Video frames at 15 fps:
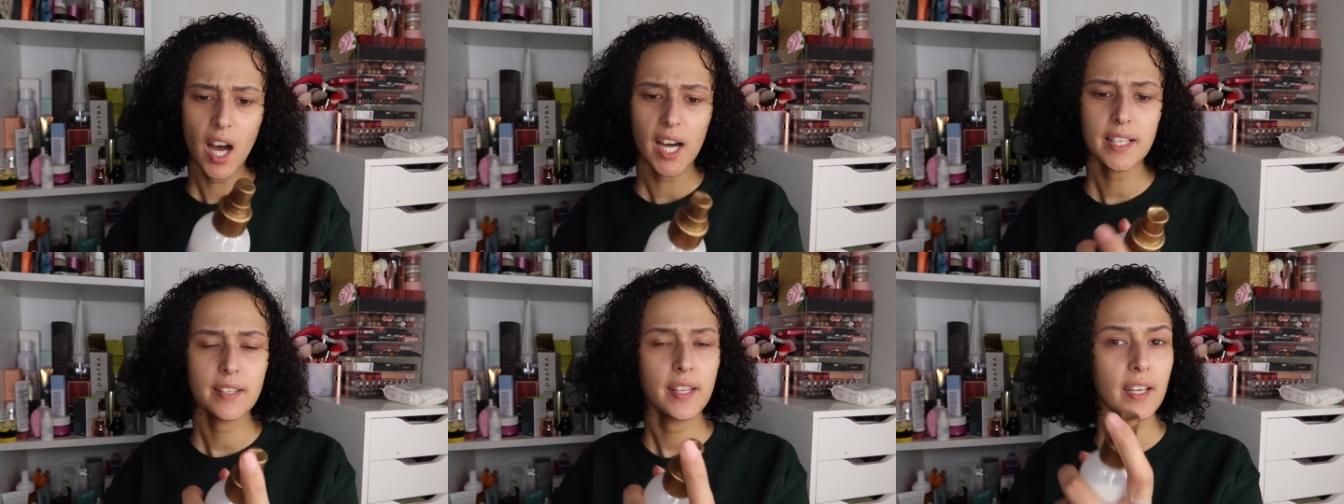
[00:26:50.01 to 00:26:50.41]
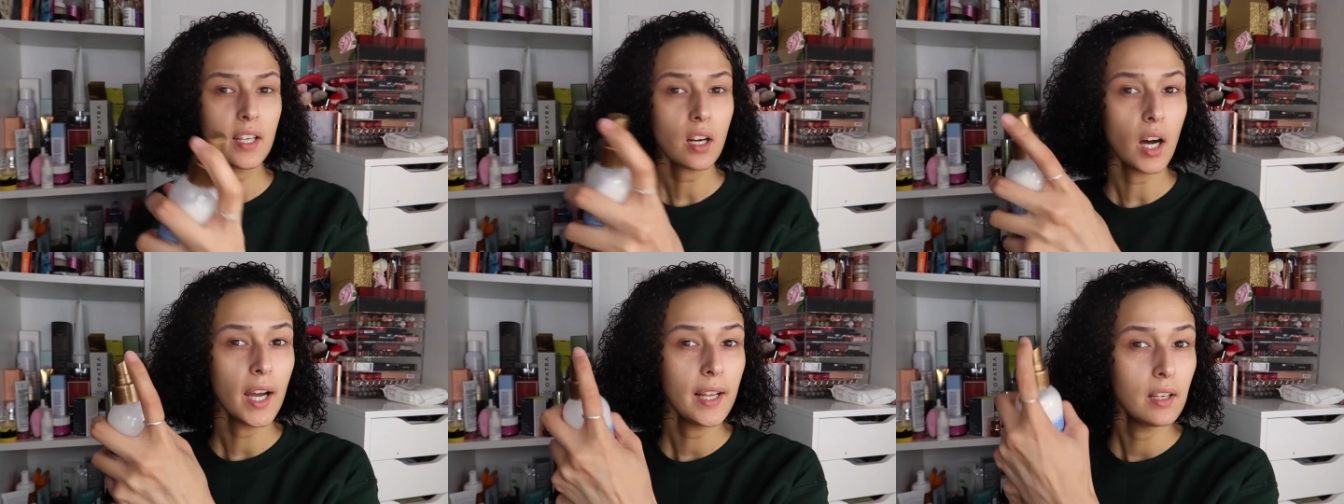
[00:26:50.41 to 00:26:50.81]
I
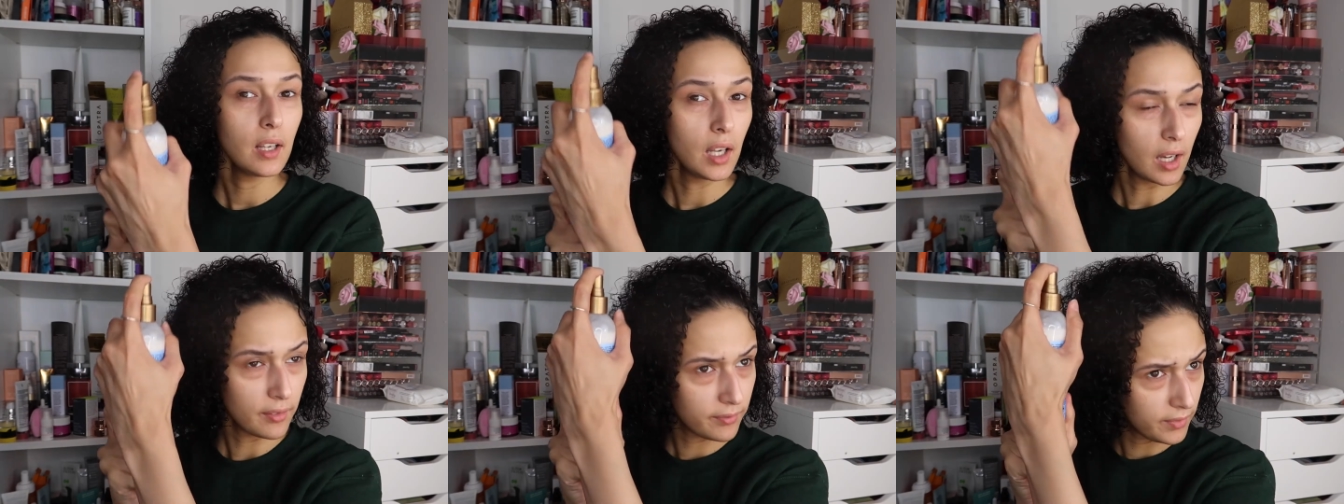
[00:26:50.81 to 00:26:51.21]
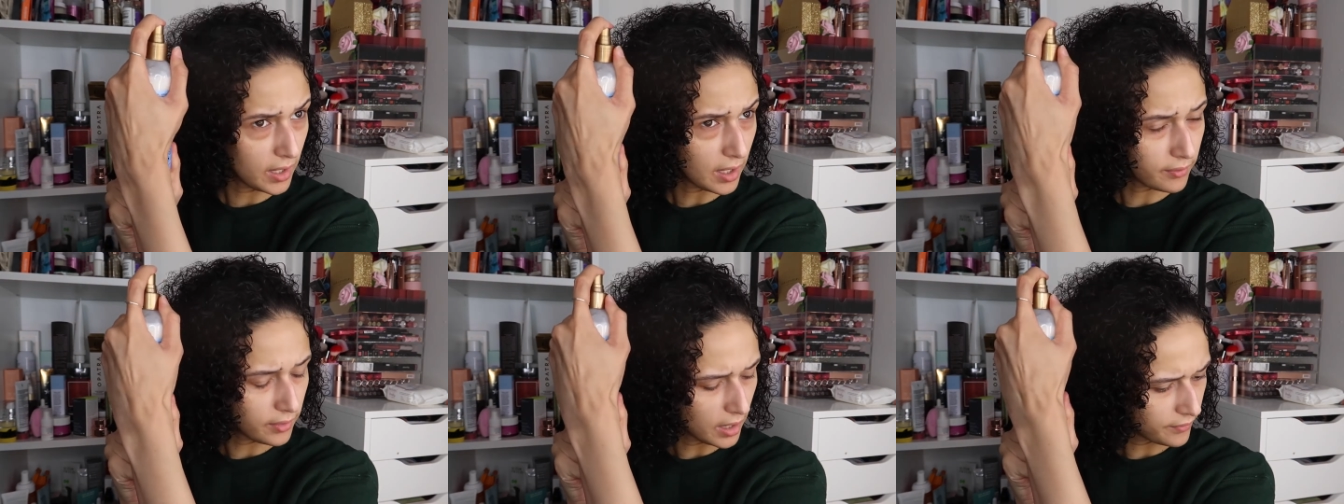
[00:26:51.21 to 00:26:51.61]
think I love,
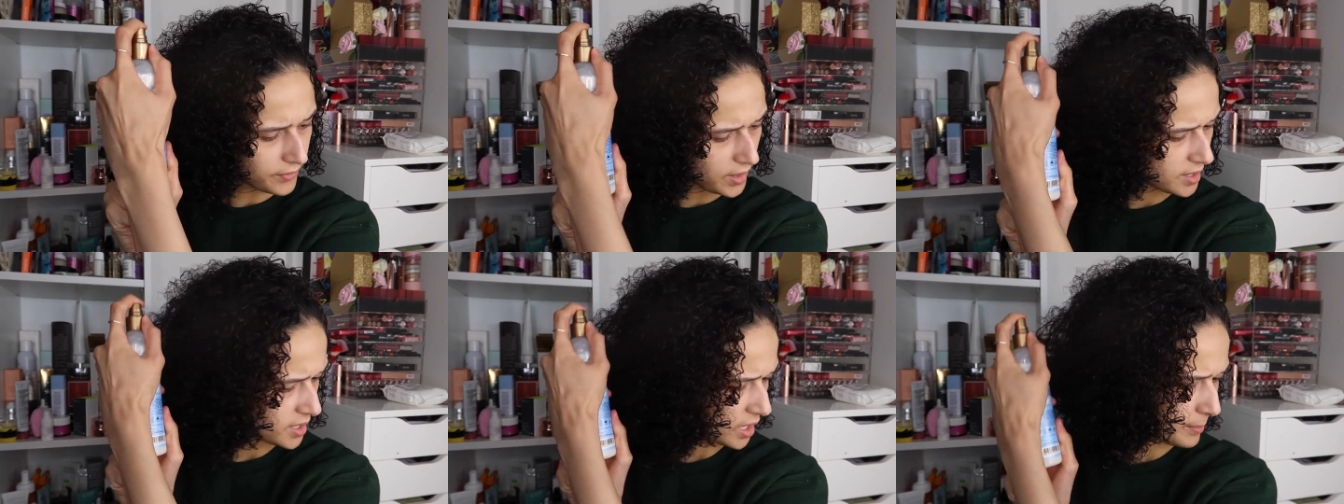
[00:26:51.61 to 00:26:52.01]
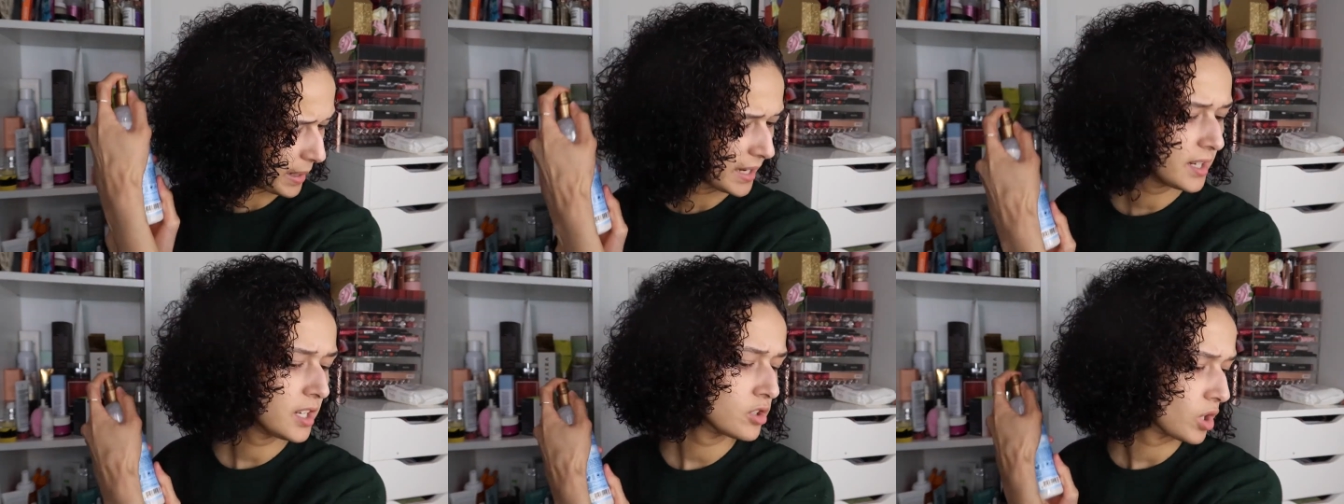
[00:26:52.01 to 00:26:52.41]
love, love this. I
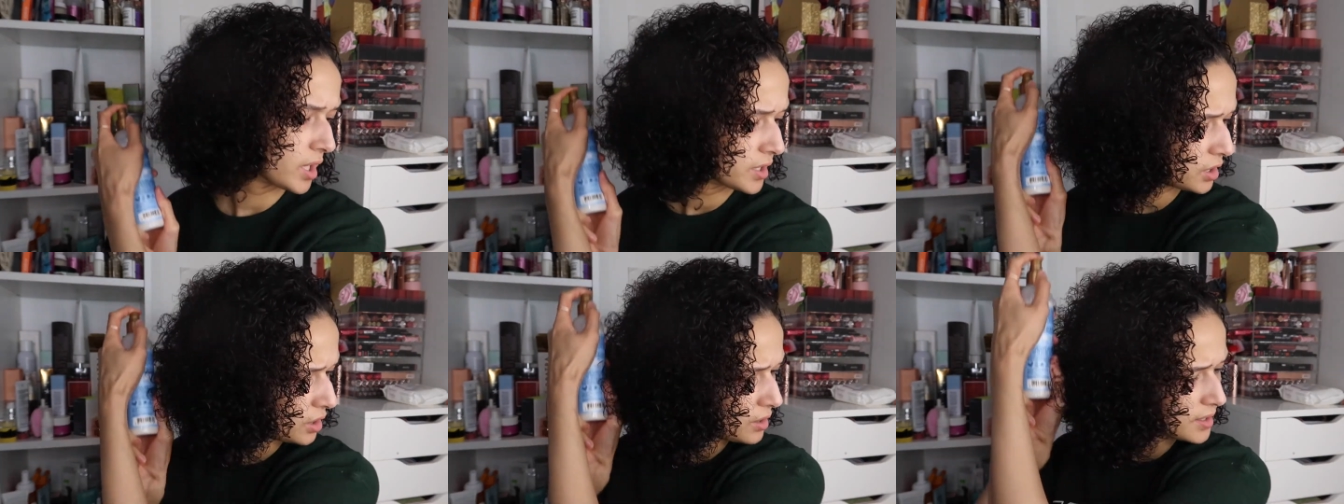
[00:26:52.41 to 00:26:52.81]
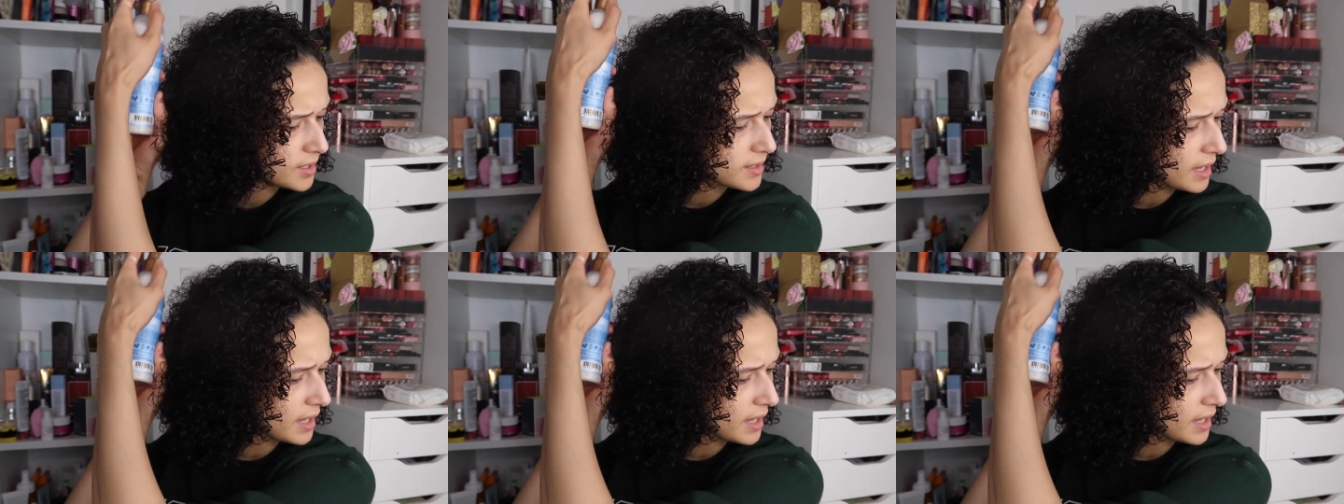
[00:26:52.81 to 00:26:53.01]
mainly try to use this